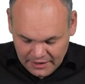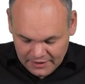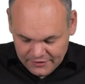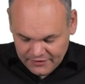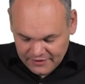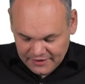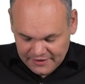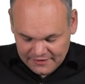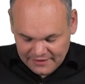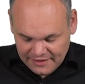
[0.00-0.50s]

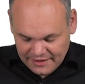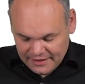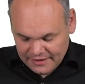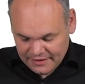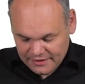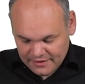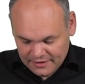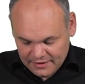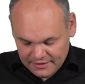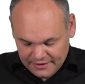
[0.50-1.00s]
things
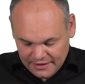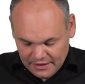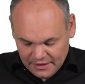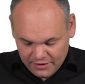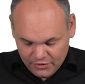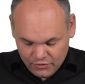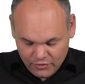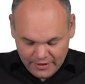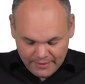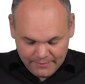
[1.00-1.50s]
like
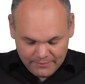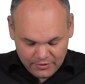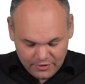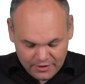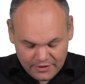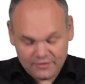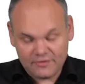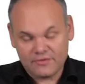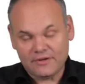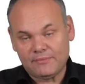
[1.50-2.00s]
Telegram
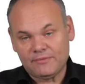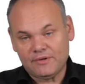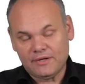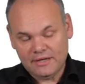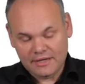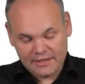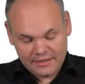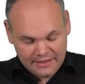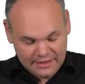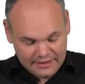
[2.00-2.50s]
or something
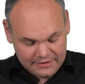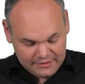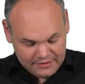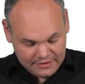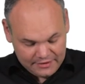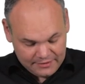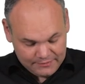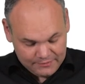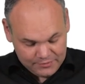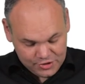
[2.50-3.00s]
like that
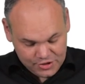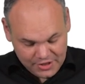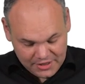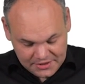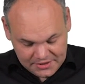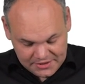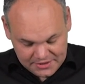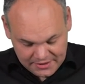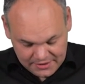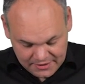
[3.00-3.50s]
are
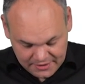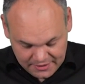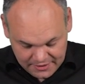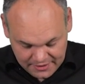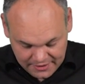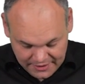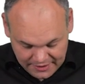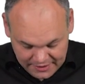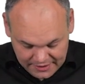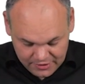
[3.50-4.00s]
just
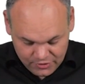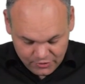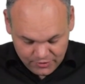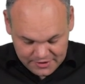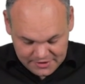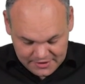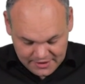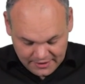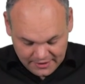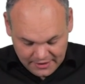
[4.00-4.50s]

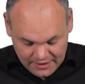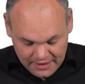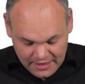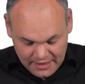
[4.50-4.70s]
increasing.